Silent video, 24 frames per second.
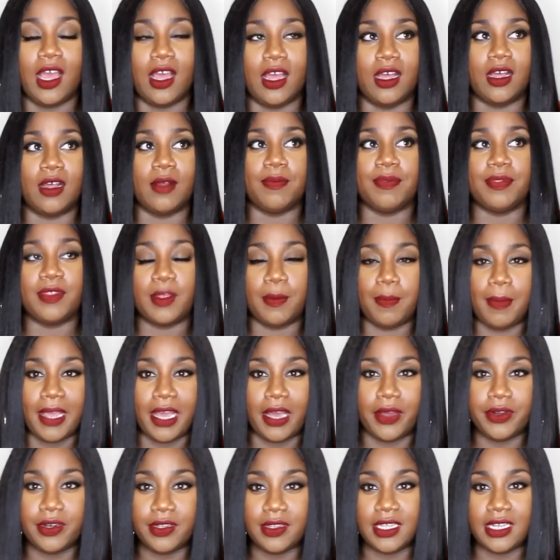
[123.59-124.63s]
um, the
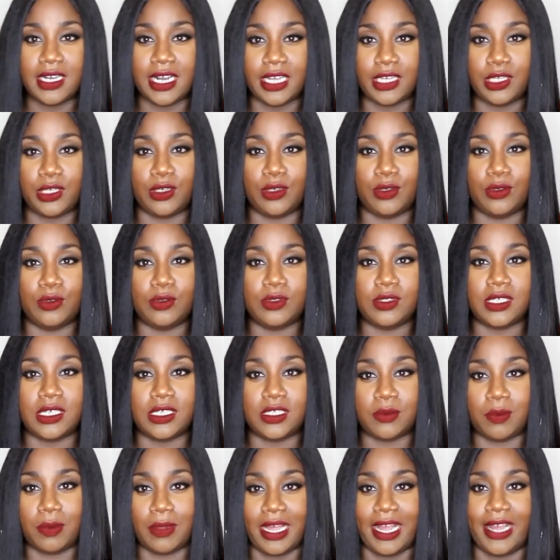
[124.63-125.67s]
powder that I use
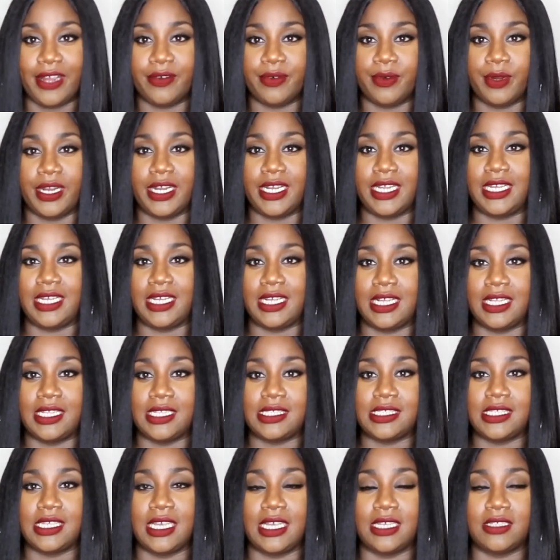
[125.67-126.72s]
is Black
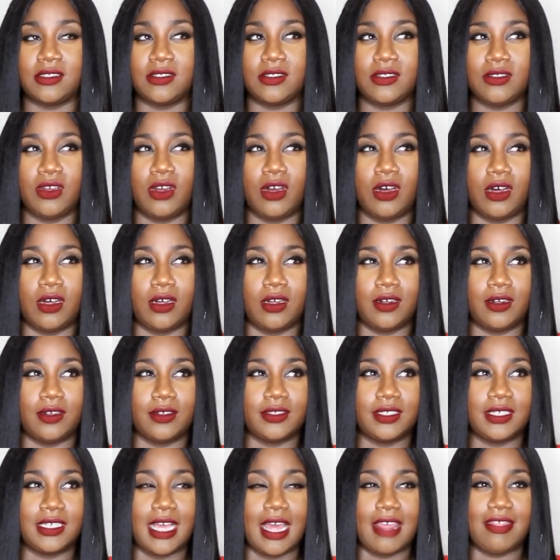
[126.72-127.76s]
Radiance. It's
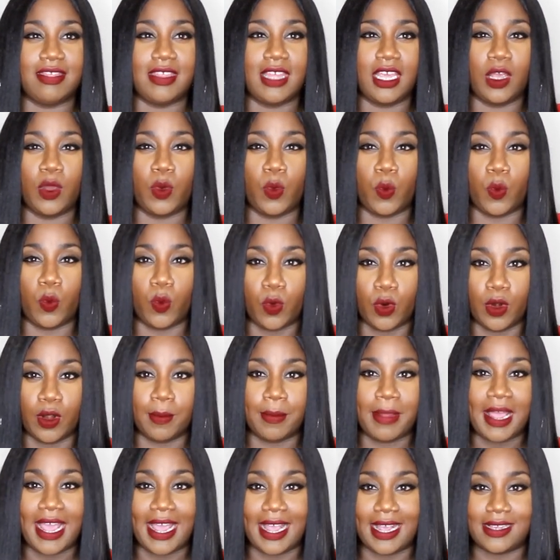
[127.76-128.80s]
called, I think,
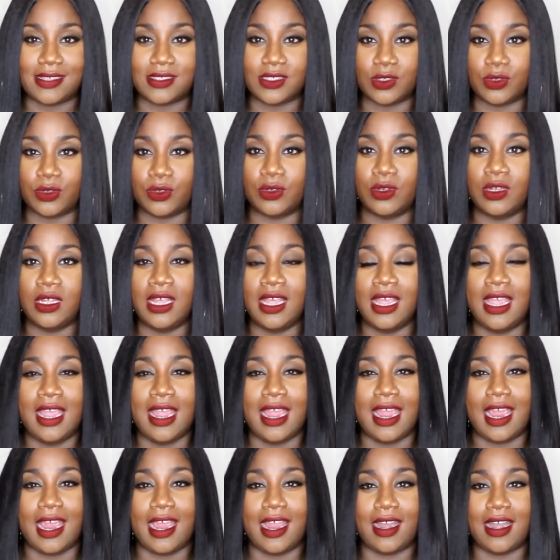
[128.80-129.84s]
Warm Hazel.
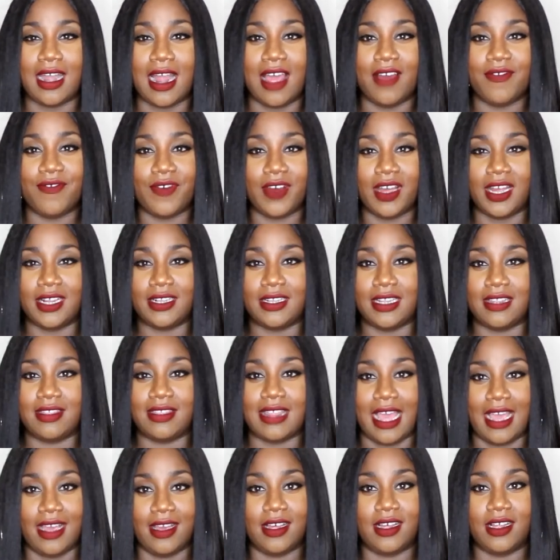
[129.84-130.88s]
And I find
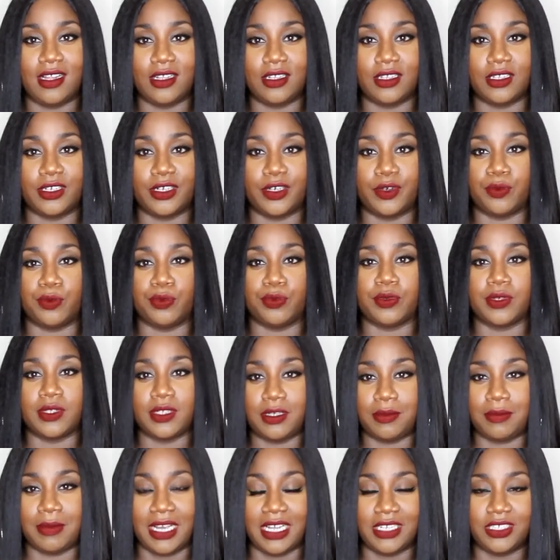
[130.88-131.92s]
that that color
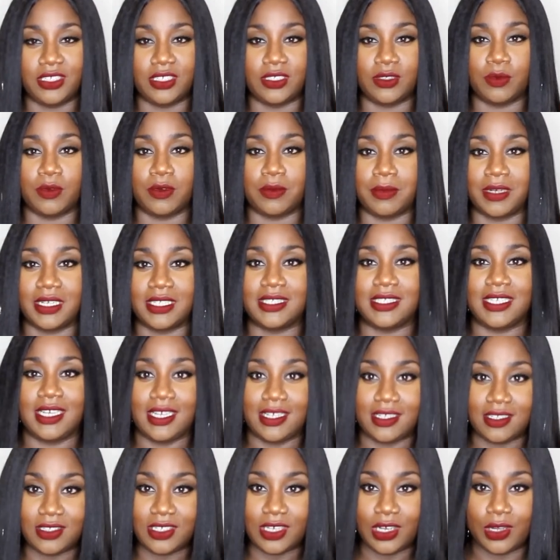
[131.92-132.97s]
really matches with my
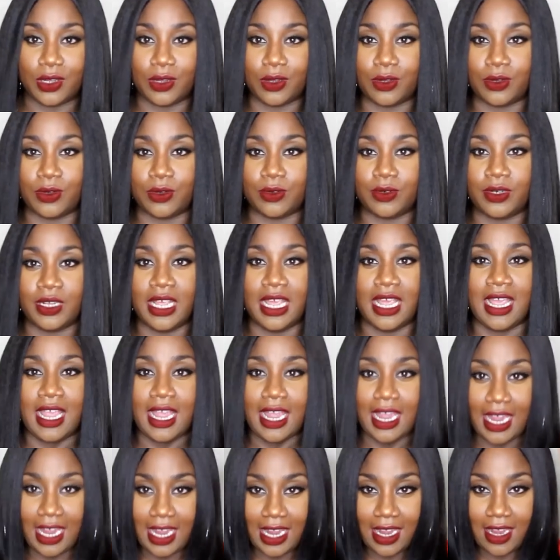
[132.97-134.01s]
skin tone.
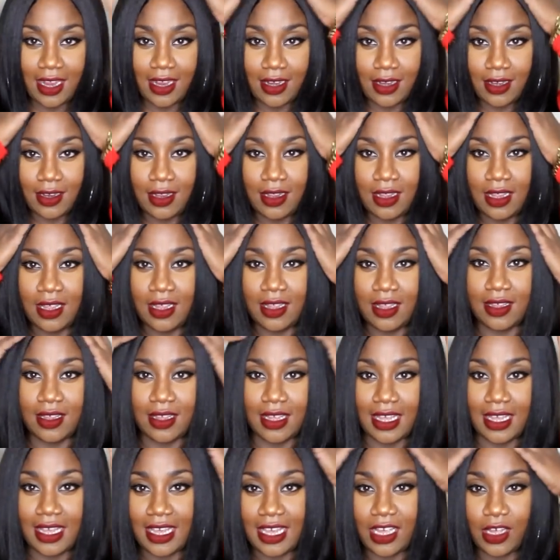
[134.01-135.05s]
And
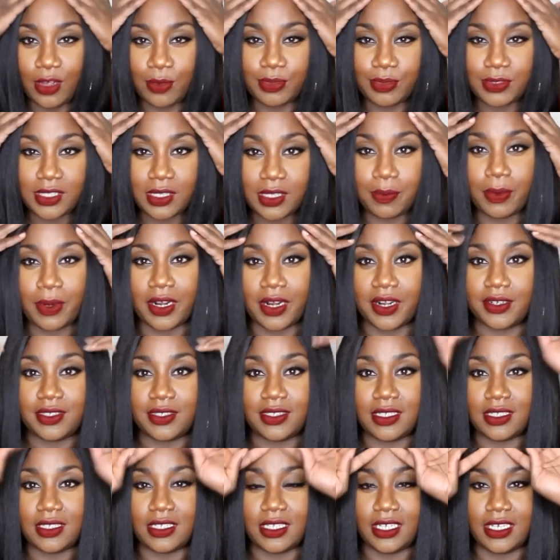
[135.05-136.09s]
it helps the part
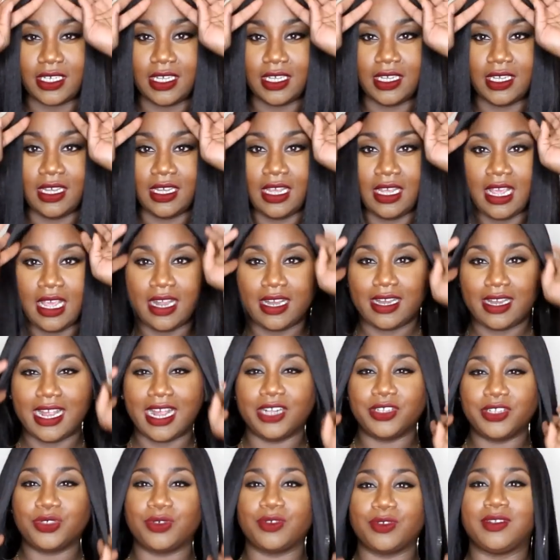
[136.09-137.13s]
to look
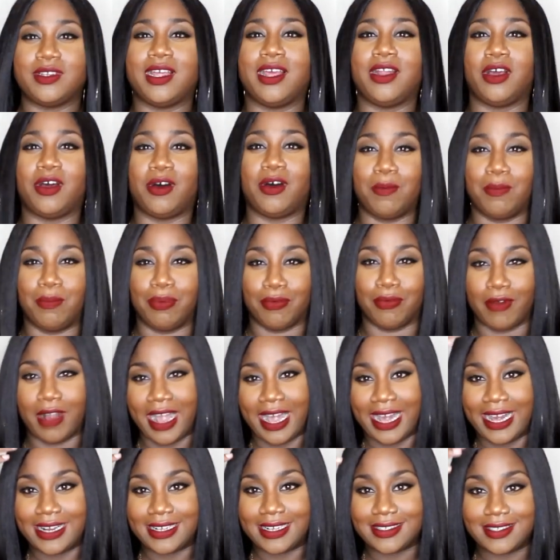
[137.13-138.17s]
natural and not all
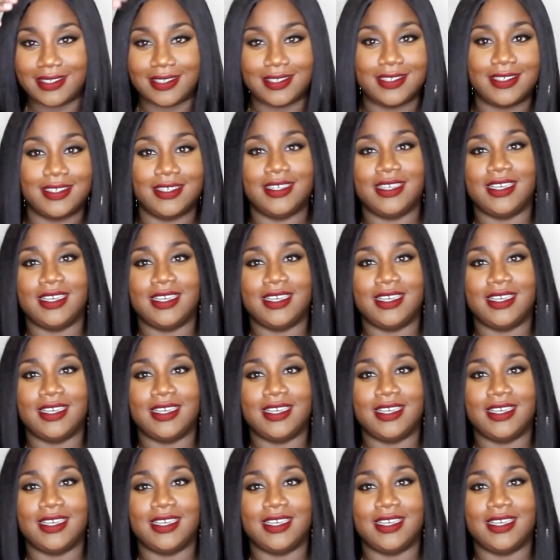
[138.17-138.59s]
bright